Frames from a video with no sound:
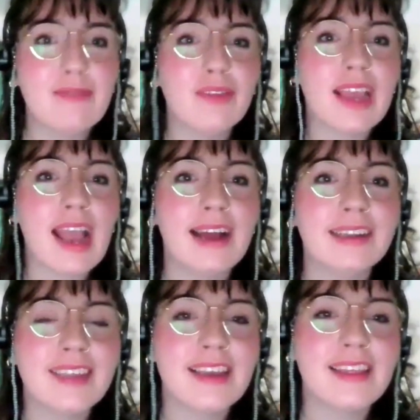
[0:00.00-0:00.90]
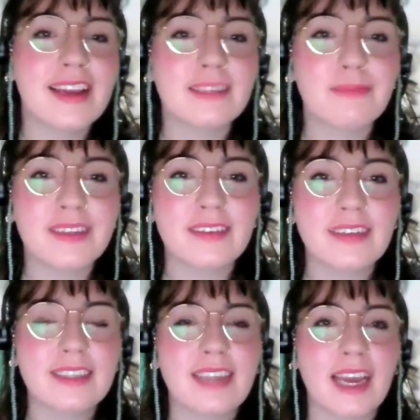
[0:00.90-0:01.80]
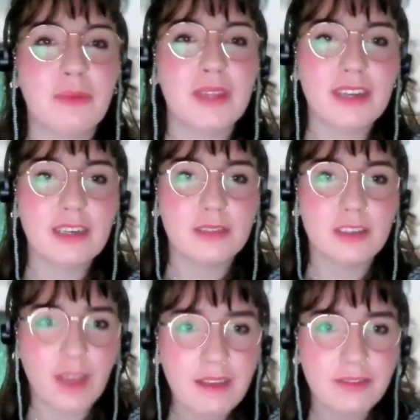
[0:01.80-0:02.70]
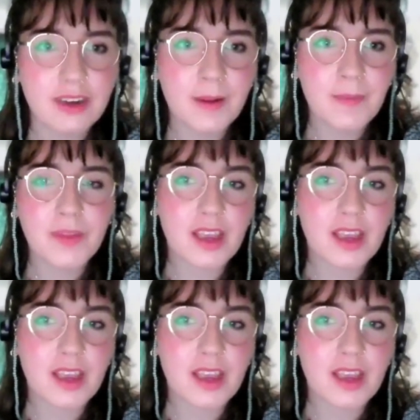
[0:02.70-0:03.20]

Even if they can't say they explicitly stand with the victim survivor,